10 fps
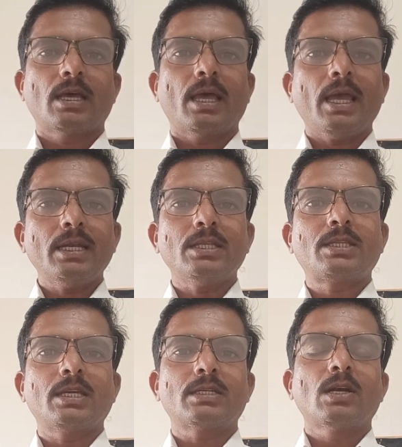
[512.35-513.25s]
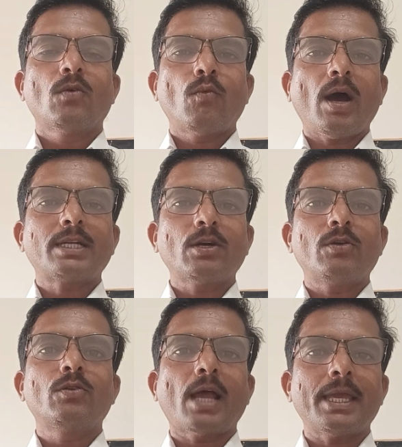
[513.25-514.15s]
Anything whatever
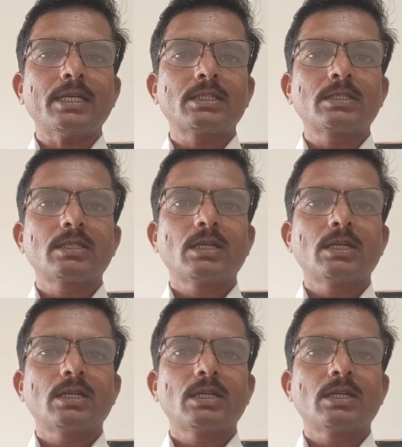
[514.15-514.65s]
you like,